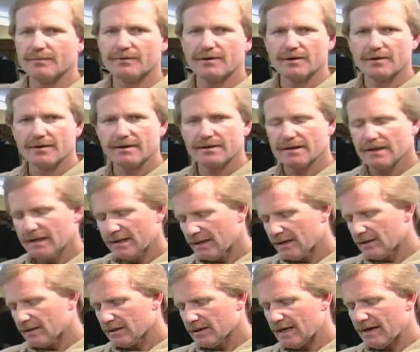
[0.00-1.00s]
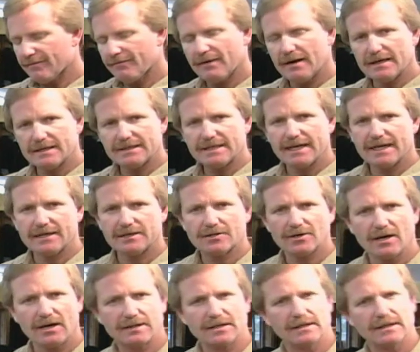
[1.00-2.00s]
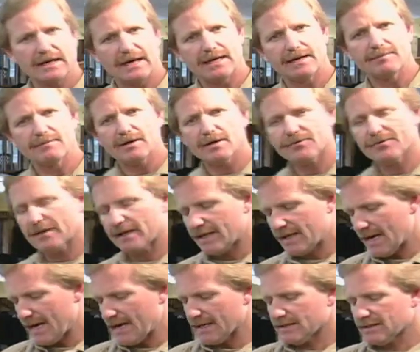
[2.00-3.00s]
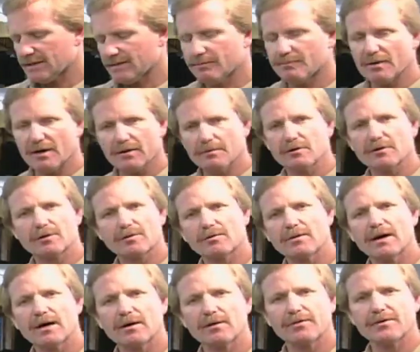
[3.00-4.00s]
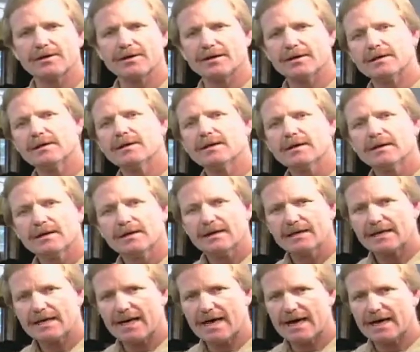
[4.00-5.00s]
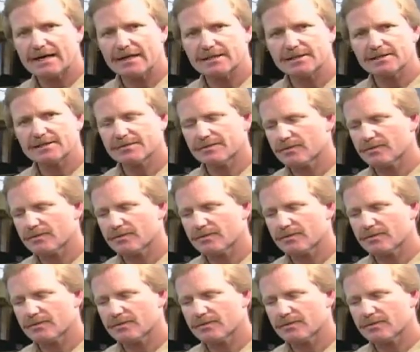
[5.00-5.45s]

You know, LaFontaine talked a lot about the gassy bubble around the caddis.